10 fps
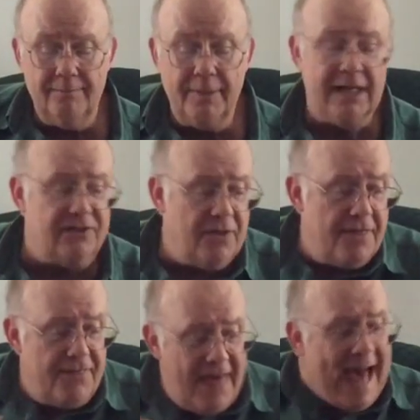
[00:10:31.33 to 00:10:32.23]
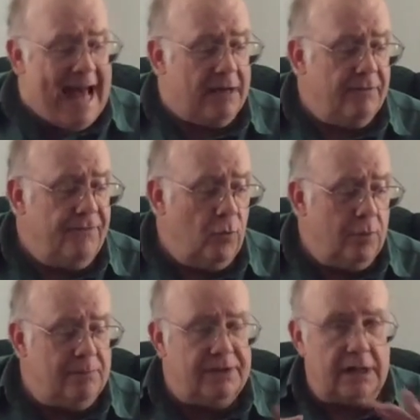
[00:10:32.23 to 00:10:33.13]
because that
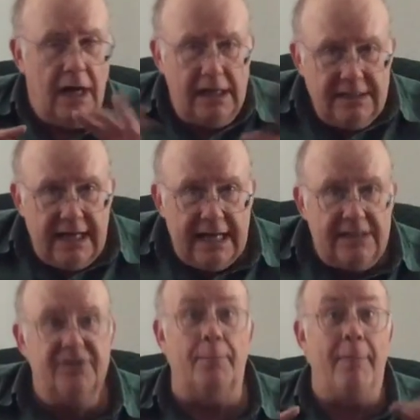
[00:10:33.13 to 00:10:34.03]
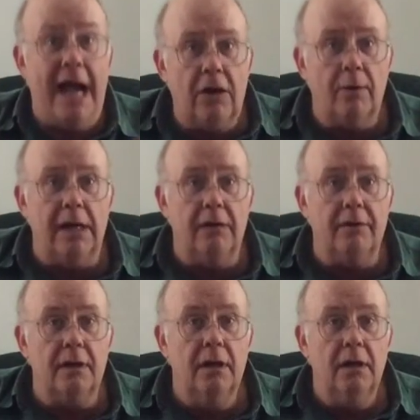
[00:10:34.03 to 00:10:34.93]
forms the context, the
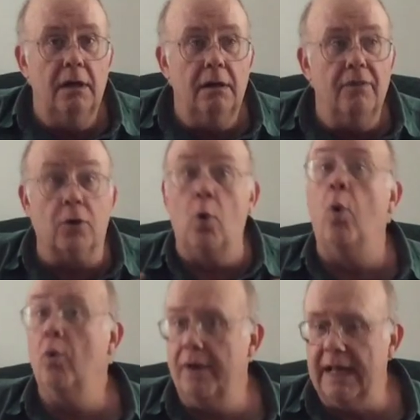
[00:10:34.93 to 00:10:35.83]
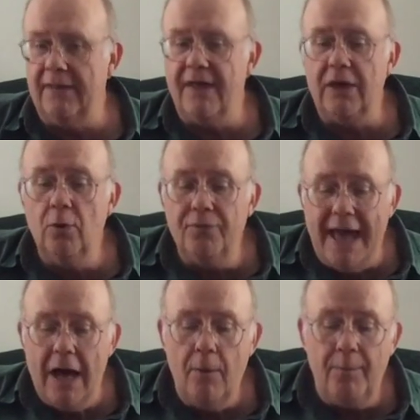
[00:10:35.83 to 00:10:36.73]
background, the chording that you'll
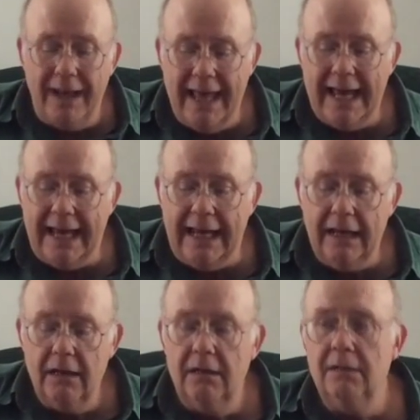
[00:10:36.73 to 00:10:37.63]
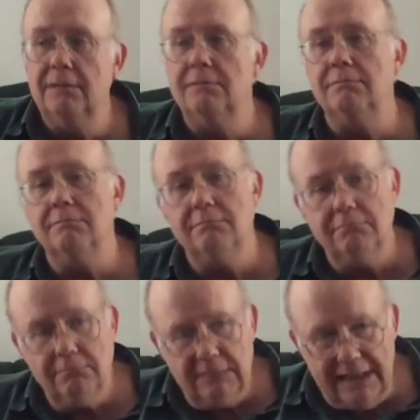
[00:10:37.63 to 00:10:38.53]
now play
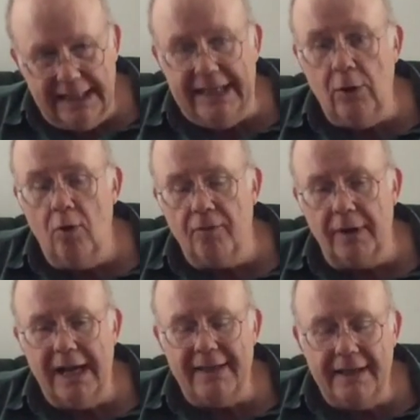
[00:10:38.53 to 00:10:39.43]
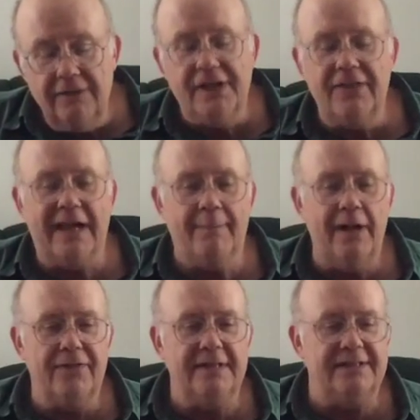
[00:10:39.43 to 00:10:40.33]
lead over. Now the interesting thing
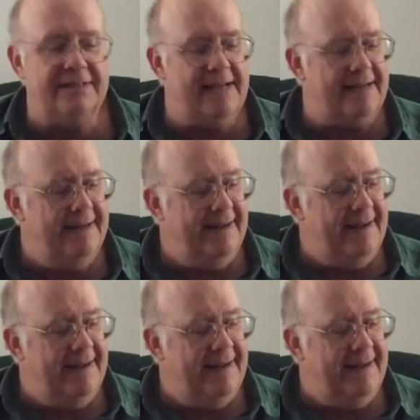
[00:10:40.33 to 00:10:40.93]
about this is that